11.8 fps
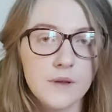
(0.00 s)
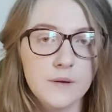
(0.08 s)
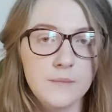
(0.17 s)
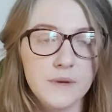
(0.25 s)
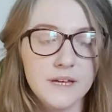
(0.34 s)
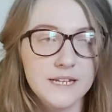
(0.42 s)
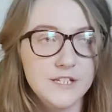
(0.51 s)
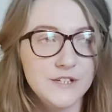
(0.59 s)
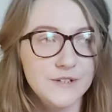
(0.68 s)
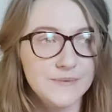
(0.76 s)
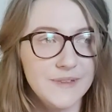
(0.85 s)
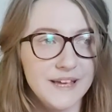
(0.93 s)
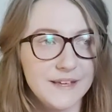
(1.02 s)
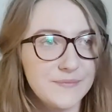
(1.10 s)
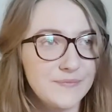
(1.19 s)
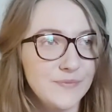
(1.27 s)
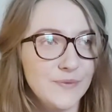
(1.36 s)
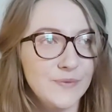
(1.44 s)
My energy
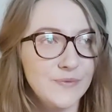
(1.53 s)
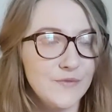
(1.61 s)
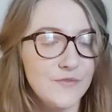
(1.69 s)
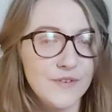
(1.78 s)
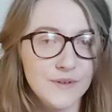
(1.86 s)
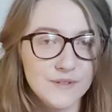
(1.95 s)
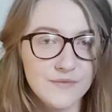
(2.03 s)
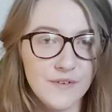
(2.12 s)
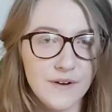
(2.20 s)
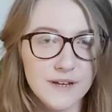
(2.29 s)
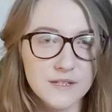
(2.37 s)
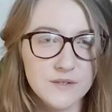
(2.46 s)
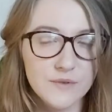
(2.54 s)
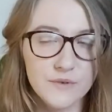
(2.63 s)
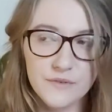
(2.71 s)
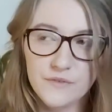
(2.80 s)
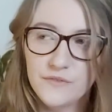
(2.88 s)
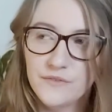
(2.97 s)
feels very sort
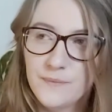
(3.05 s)
of